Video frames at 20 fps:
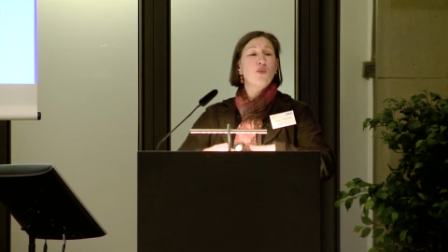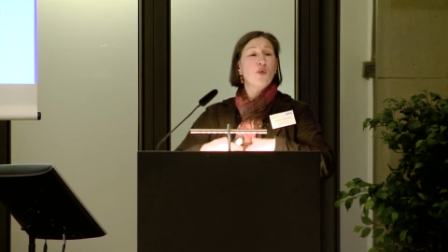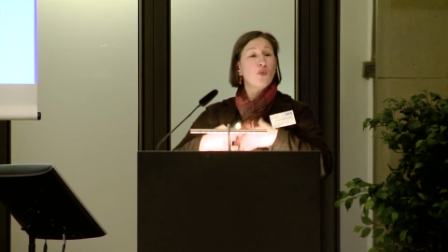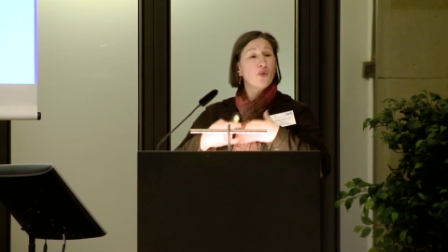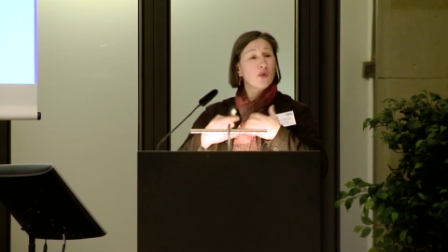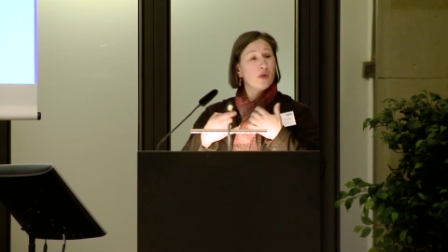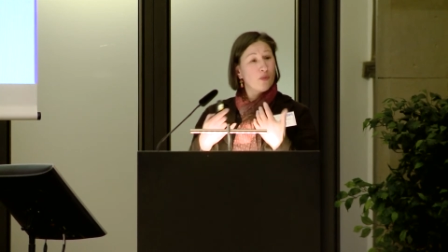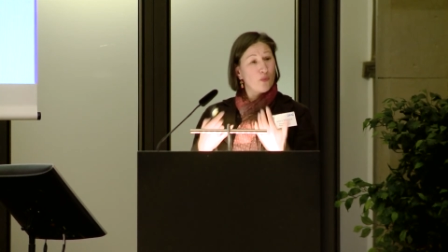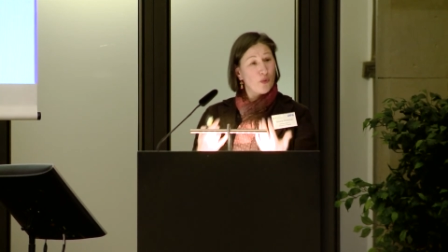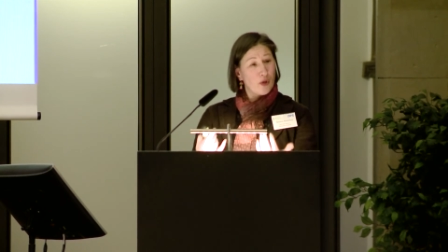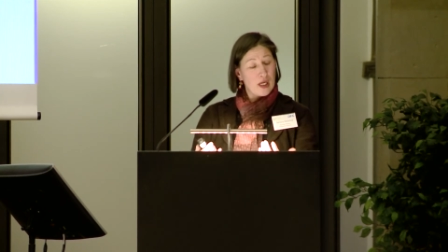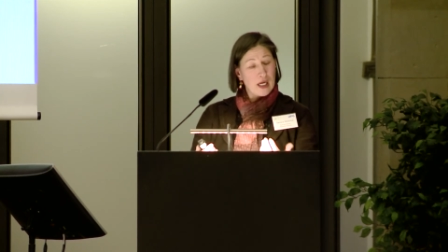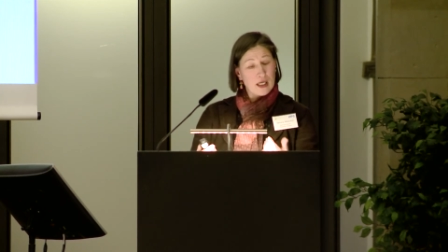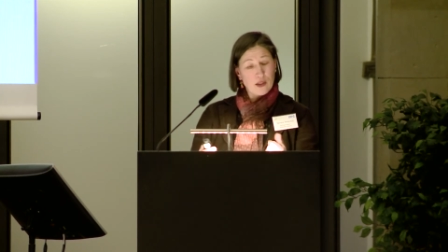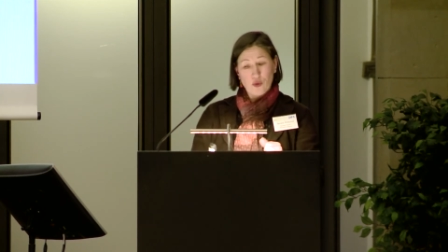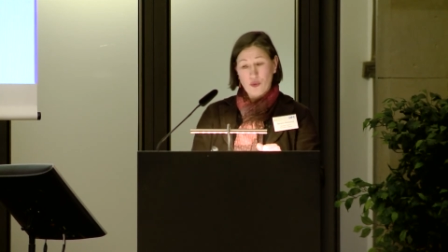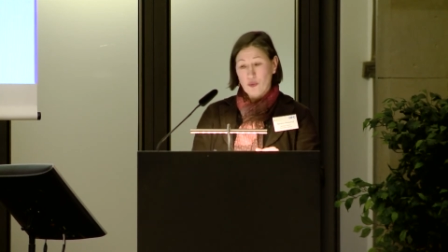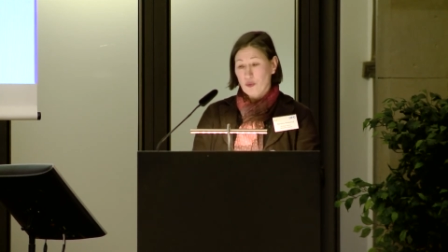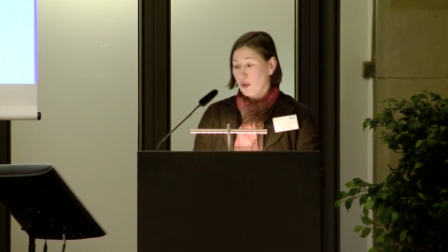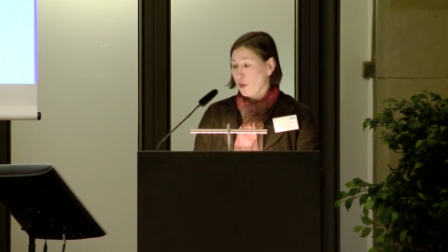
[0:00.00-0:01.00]
We would, would like
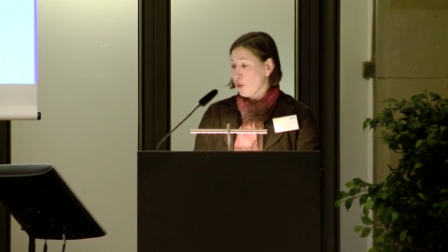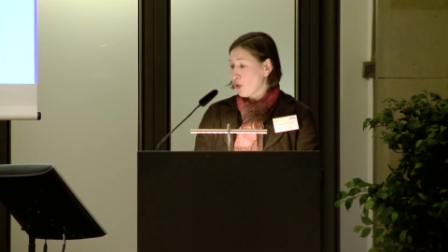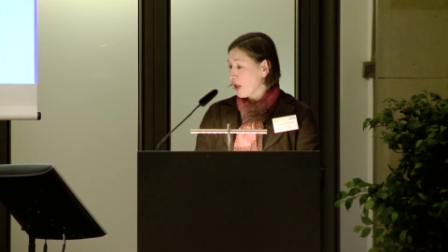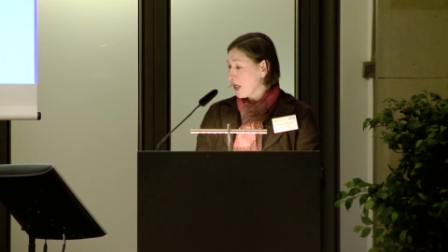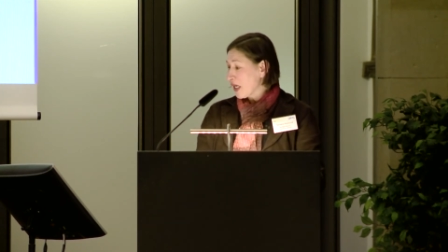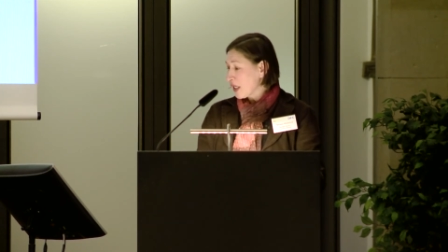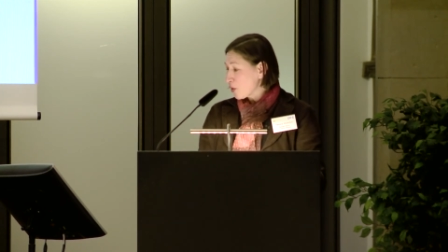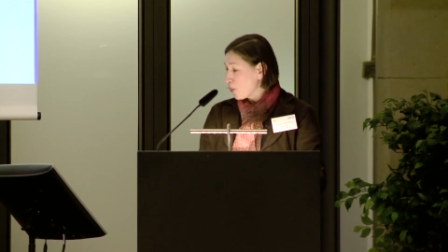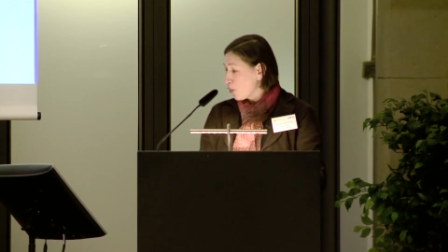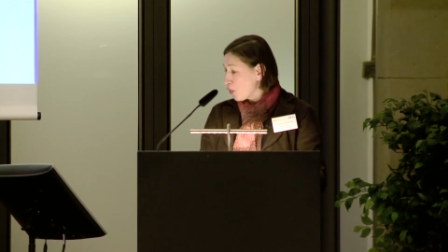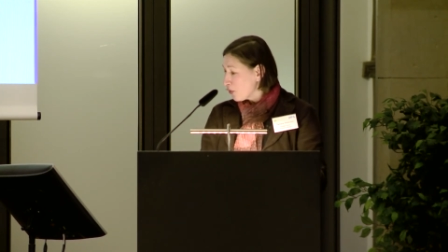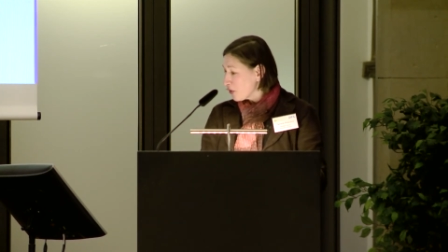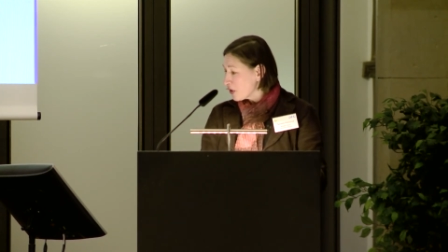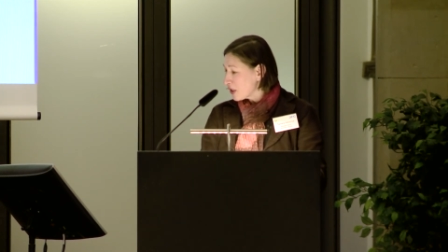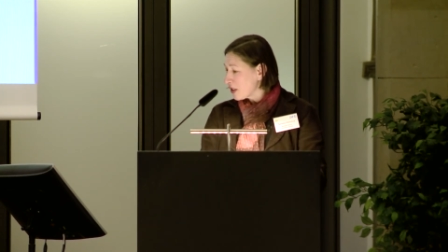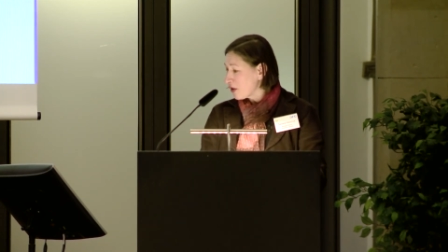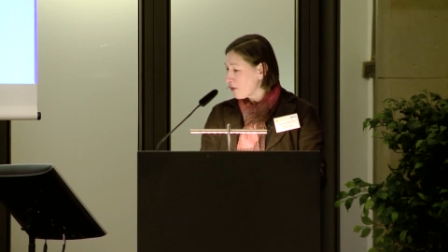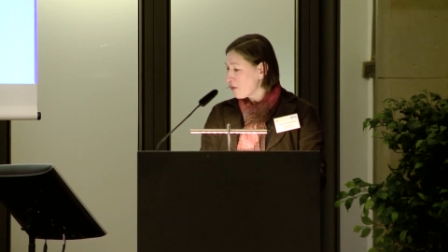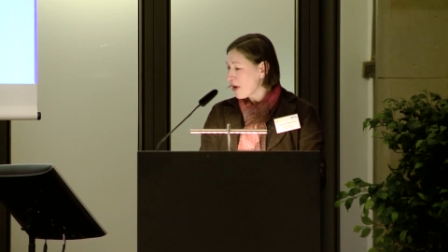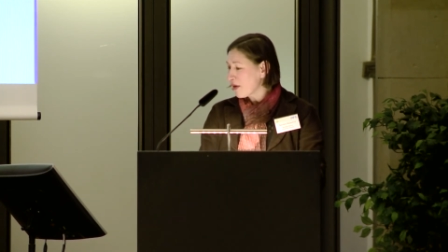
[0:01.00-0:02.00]
to organize
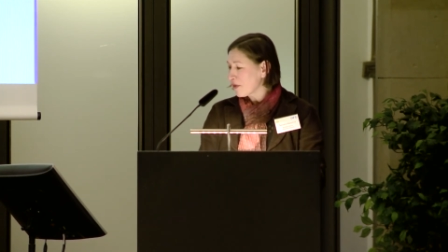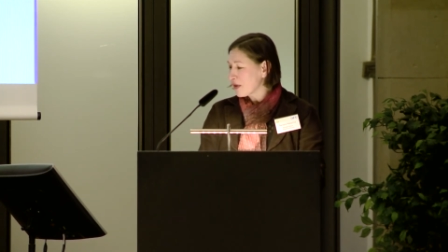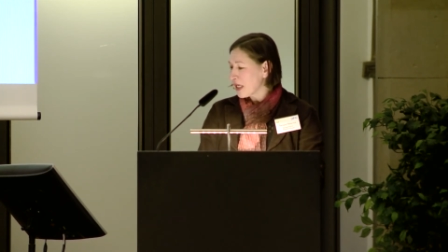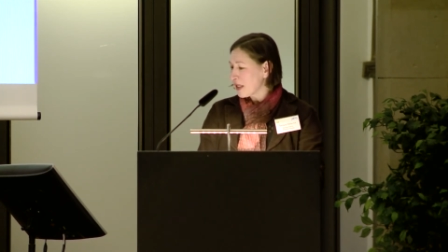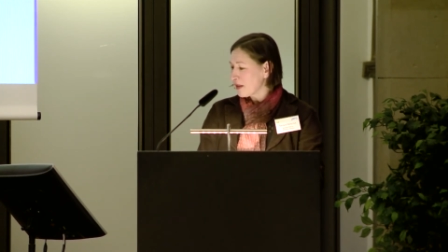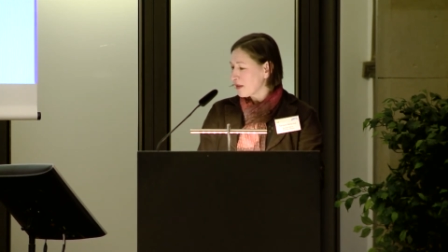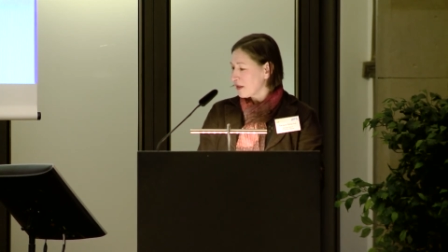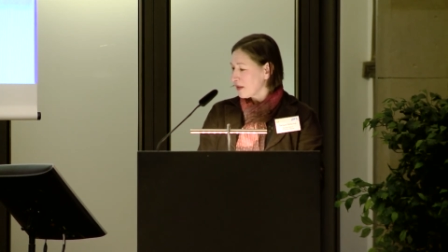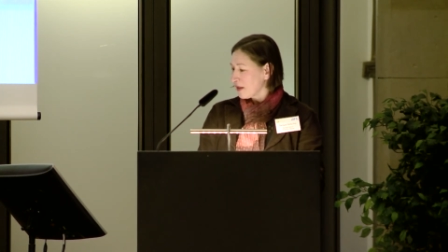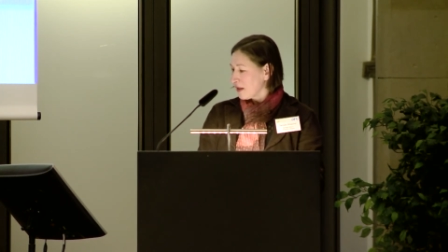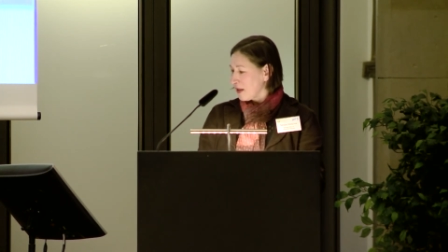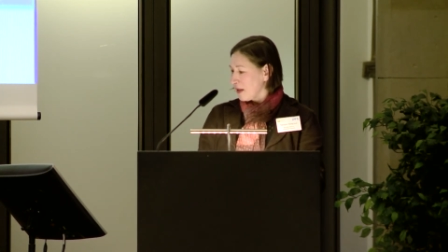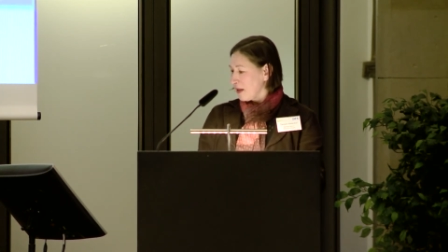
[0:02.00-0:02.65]
policy around that.